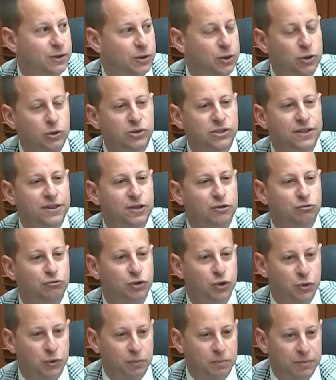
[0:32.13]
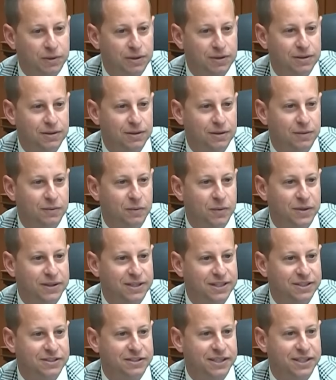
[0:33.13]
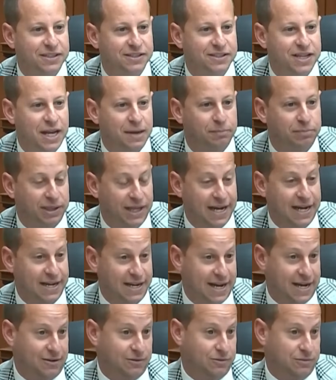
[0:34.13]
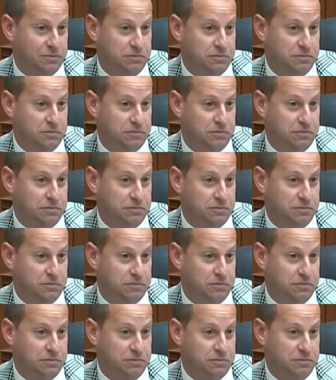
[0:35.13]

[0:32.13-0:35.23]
who's in the room when these things get planned out?